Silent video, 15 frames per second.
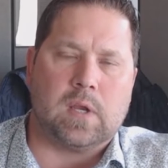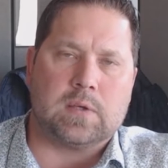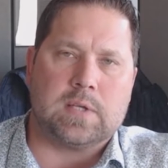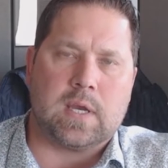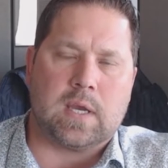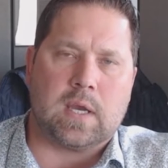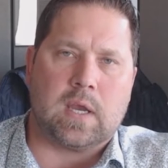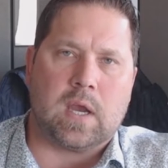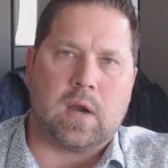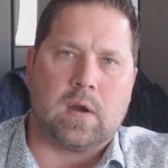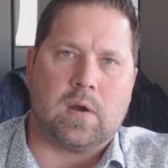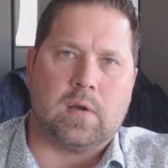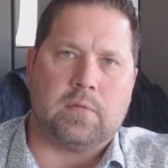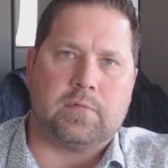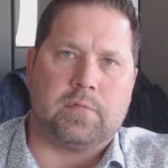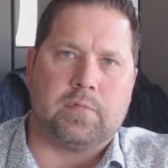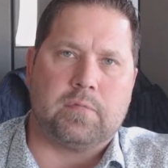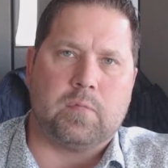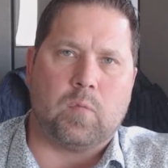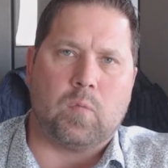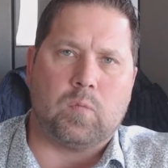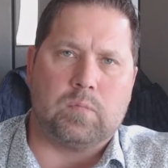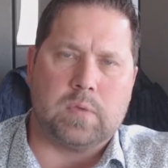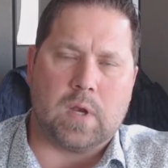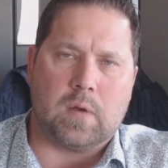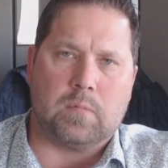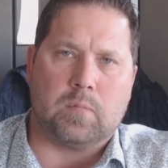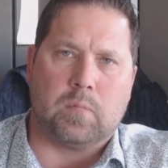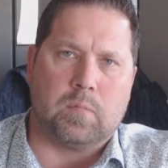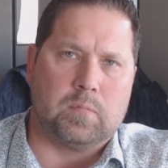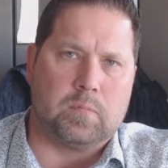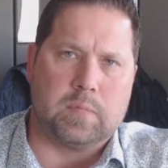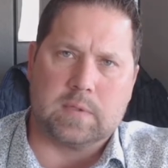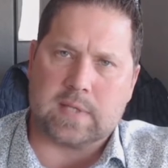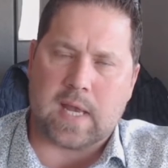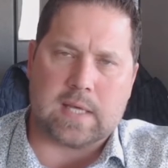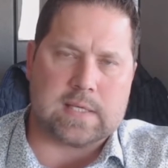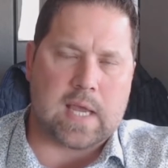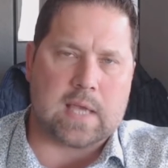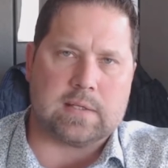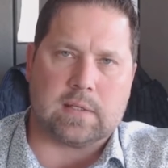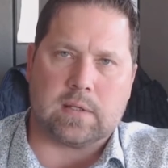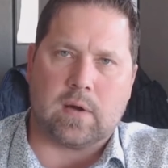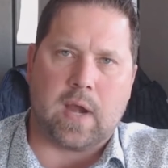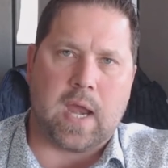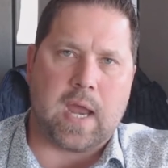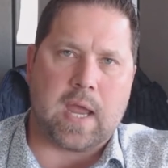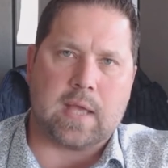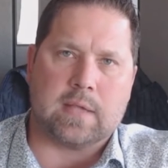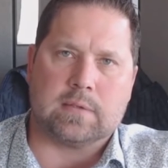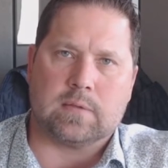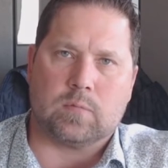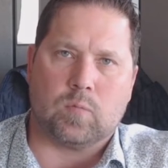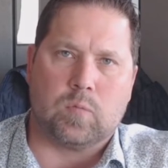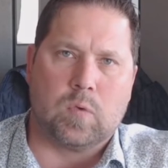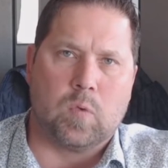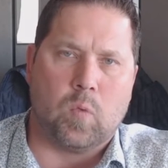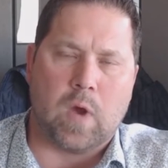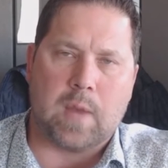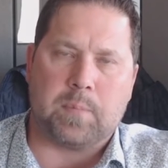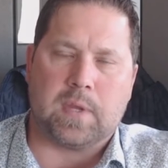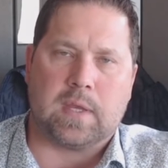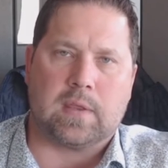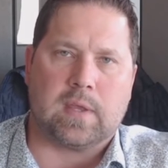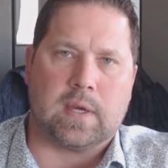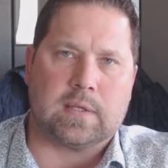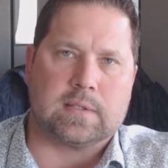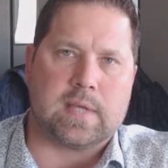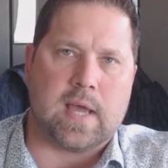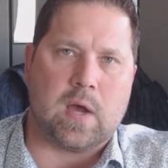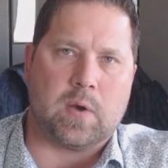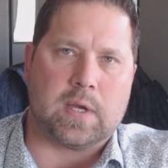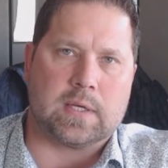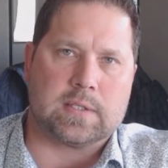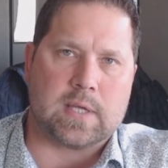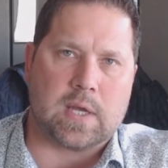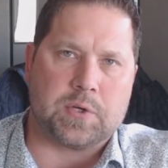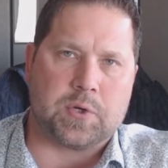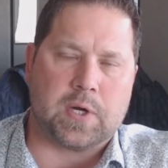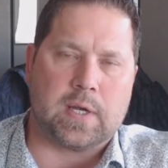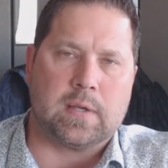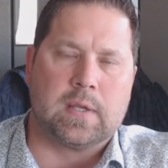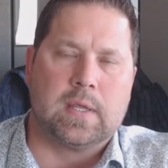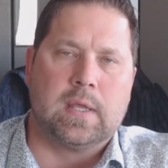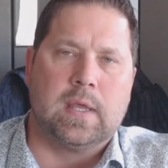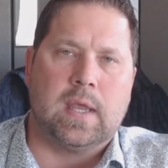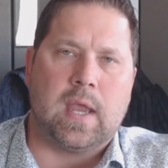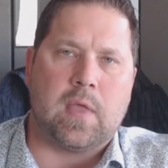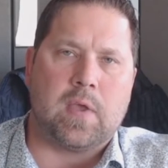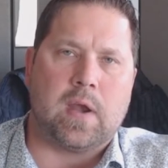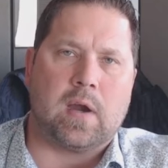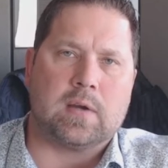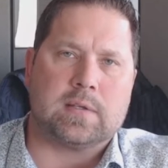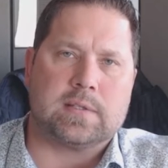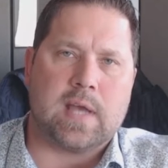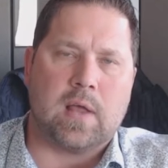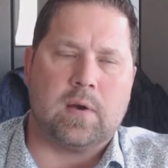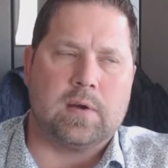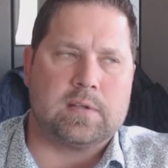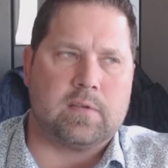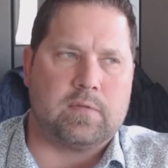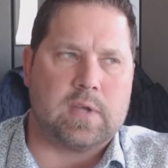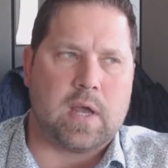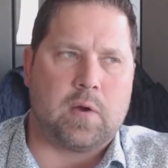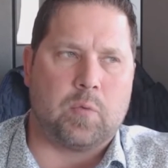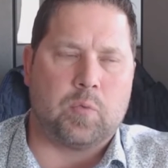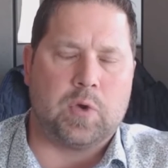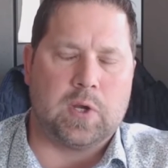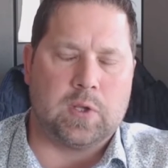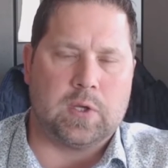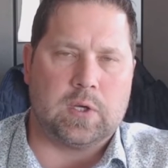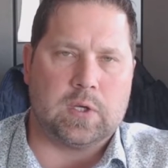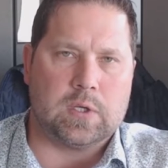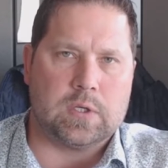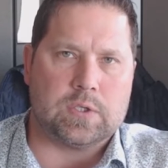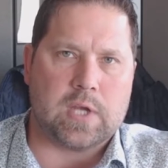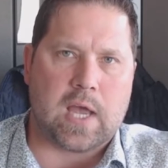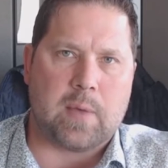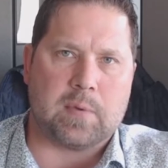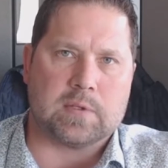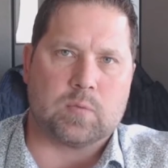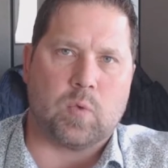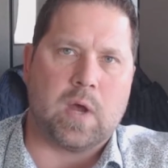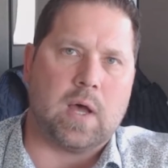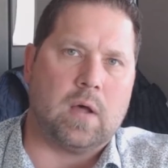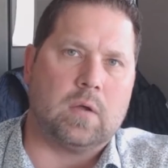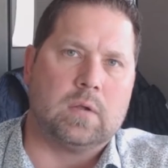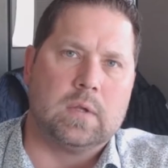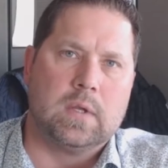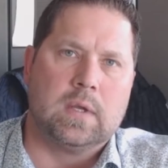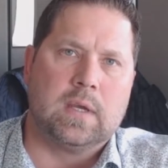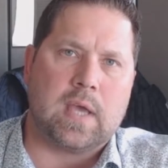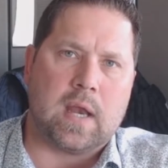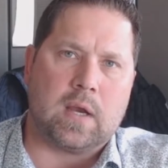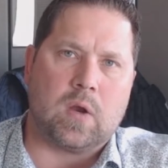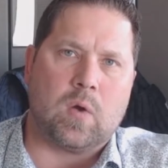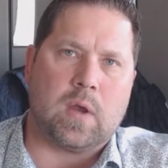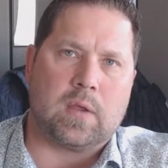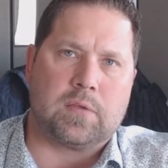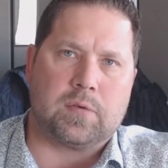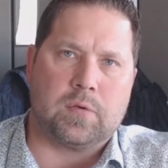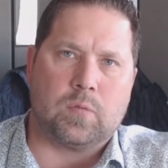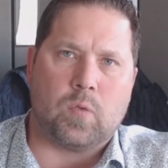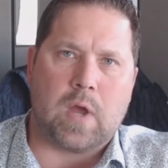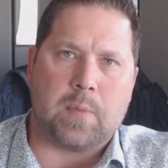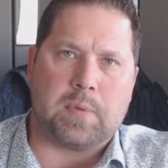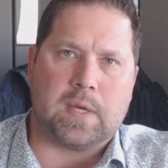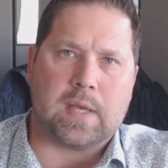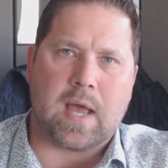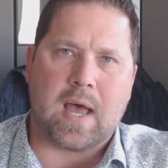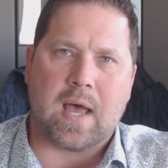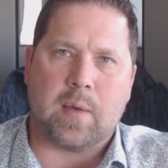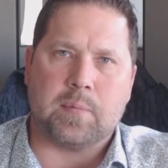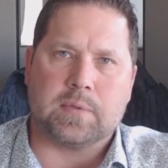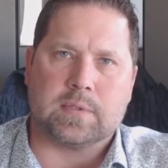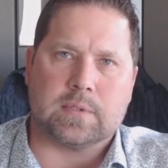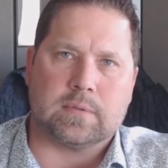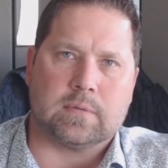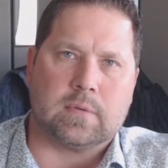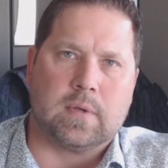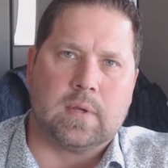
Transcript: taking care of, sanitizing their hands and wiping things down, etc. And then our sellers have done a really good job as well, kind of going through and wiping knobs and